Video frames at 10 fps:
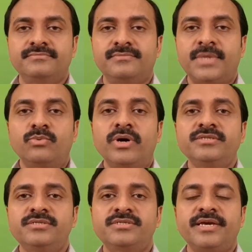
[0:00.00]
He
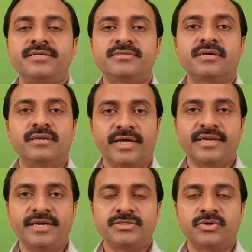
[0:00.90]
once takes
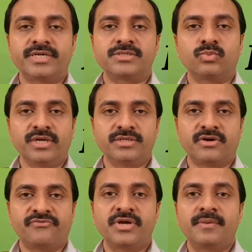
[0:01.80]
Lenny to his village
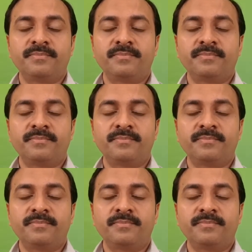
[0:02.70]
of